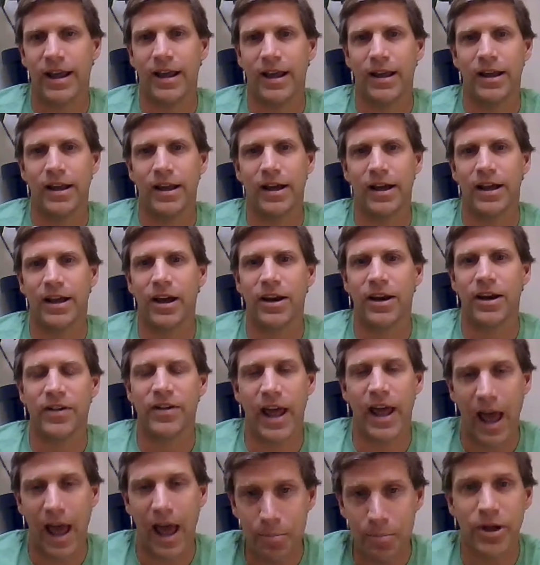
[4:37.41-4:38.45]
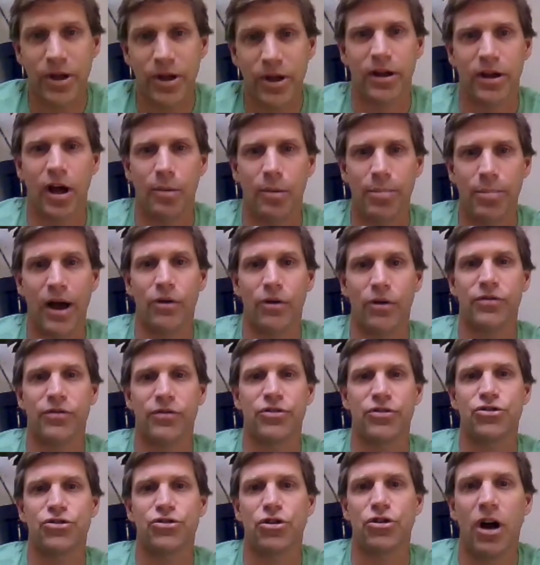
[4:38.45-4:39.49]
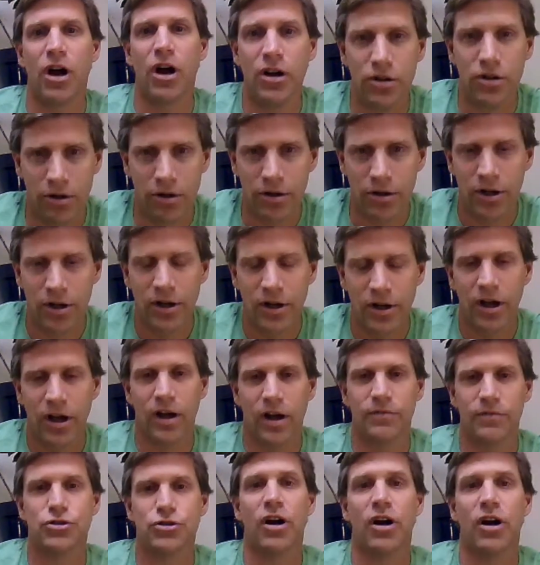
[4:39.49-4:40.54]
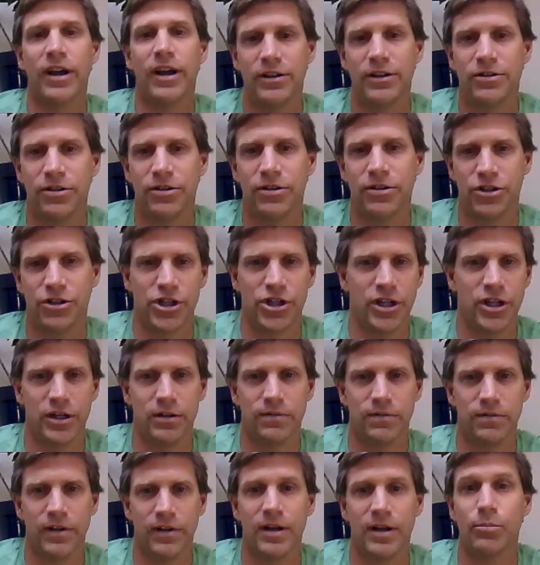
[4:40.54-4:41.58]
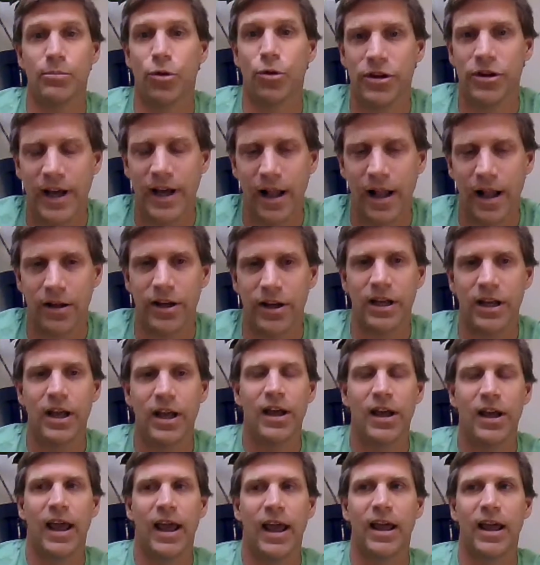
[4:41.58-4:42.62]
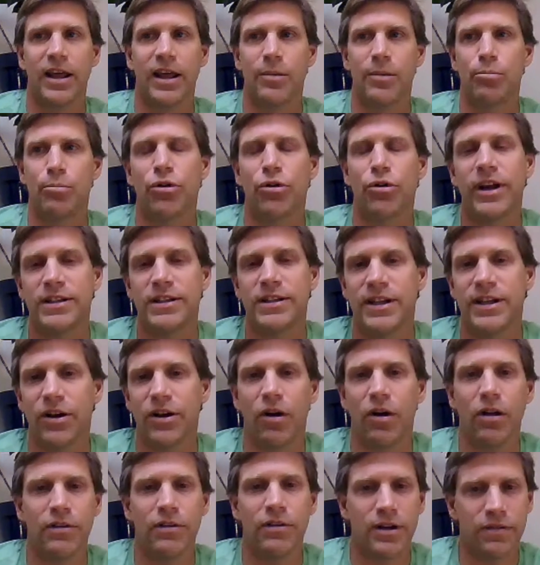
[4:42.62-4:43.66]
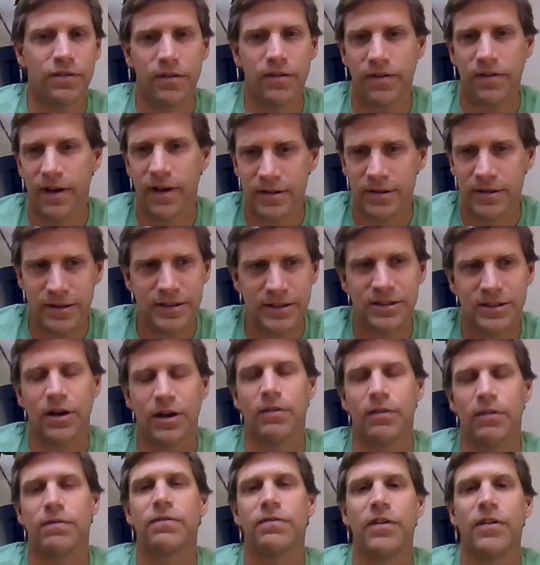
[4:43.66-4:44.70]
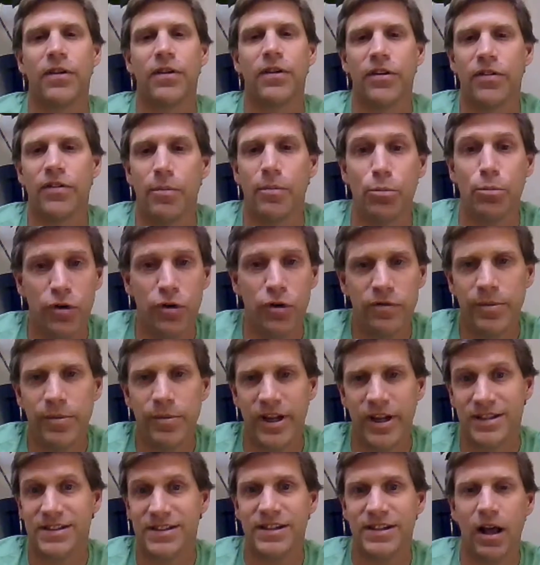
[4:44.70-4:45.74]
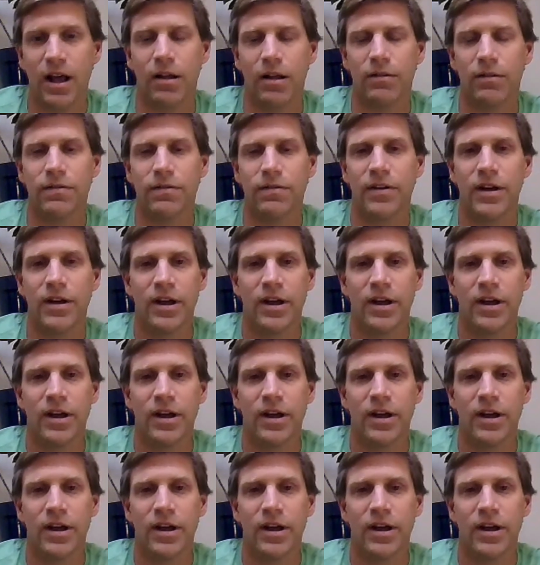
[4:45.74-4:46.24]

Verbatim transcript: a kind of an epic about the struggle of trying to achieve immortality and embracing all the different facets of the movement itself.